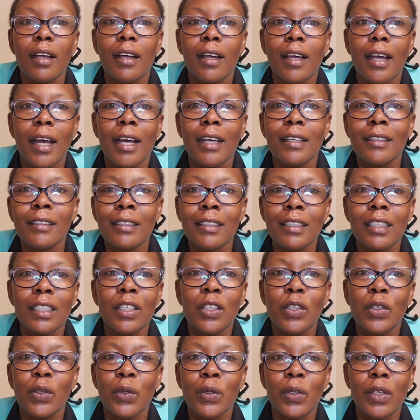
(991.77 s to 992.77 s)
guys,
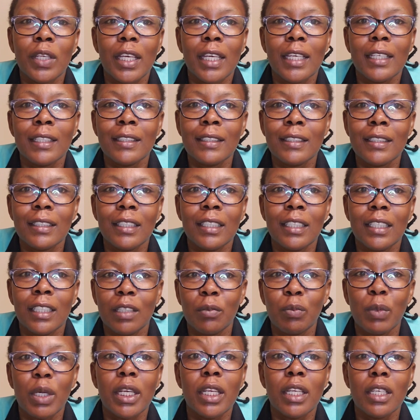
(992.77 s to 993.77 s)
see you
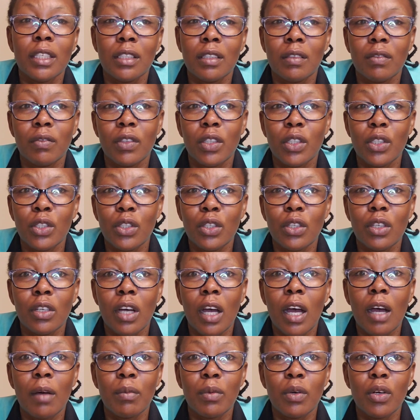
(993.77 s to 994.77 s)
in my next
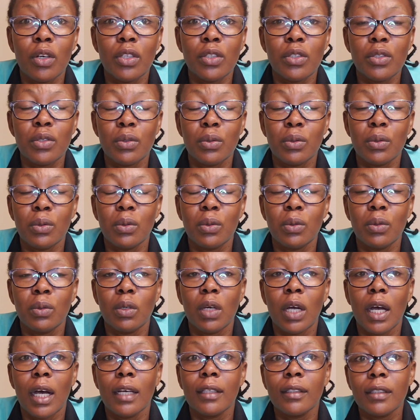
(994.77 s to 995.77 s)
video. I'm going
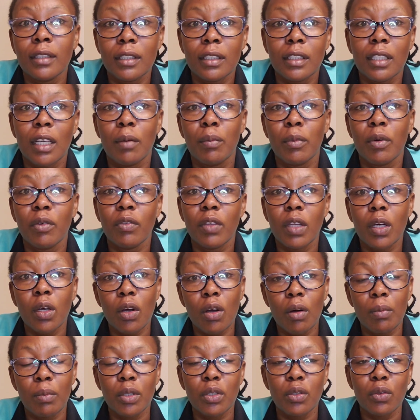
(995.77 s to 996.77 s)
to answer some of
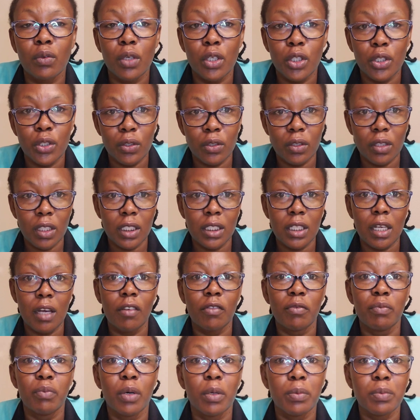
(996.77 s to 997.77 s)
the common questions that
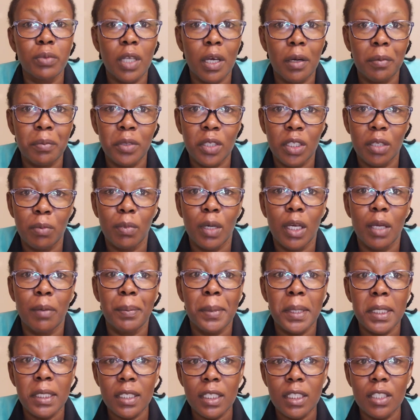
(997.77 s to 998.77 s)
have popped up in my
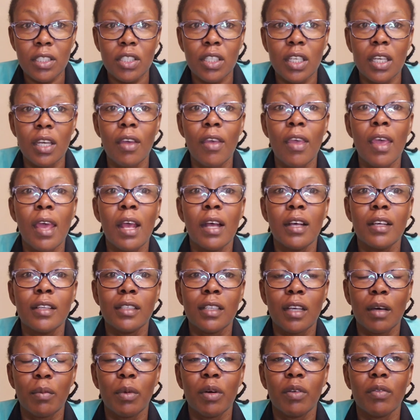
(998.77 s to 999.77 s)
messenger.
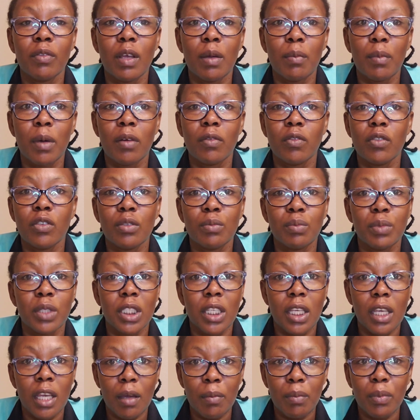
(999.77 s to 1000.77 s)
Some of them have not
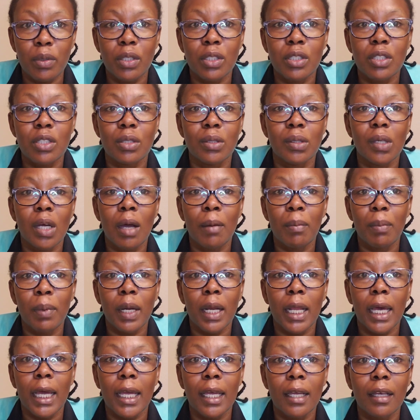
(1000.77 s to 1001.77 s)
been able to
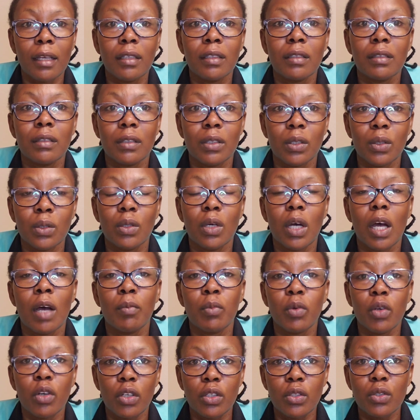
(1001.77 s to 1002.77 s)
apply, so
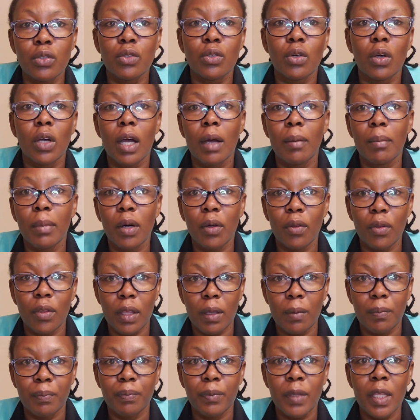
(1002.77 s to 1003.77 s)
I'm going to talk about
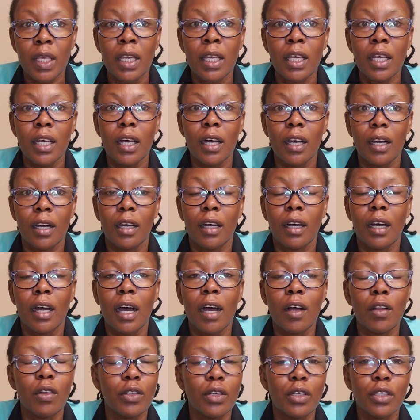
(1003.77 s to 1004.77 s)
them.
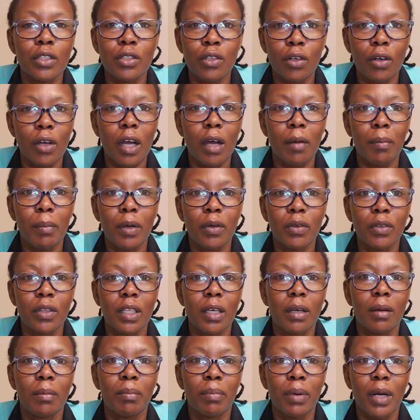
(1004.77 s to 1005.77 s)
I'll not talk
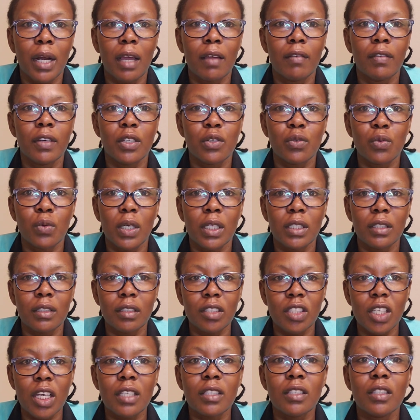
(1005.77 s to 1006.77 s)
about the private
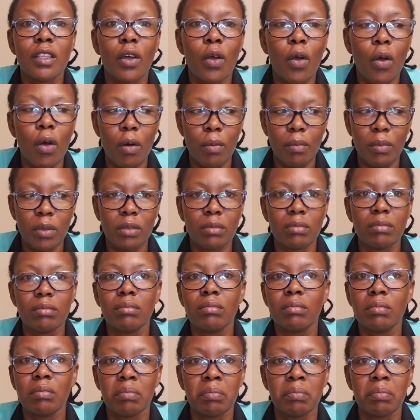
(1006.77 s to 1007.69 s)
ones, just the common